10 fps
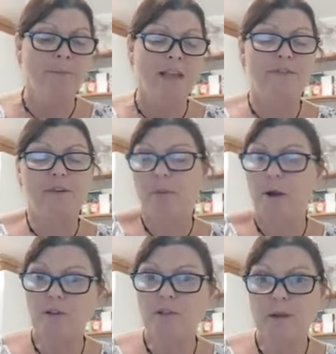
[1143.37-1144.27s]
If you're
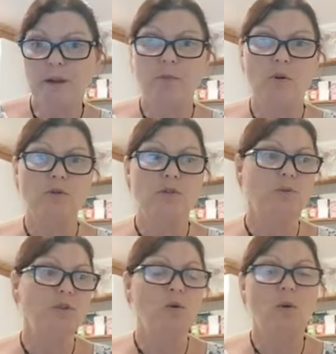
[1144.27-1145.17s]

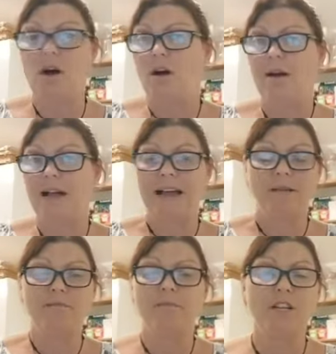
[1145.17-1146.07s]
postmenopausal, you are
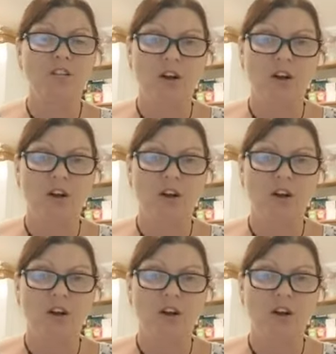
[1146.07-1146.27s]
at much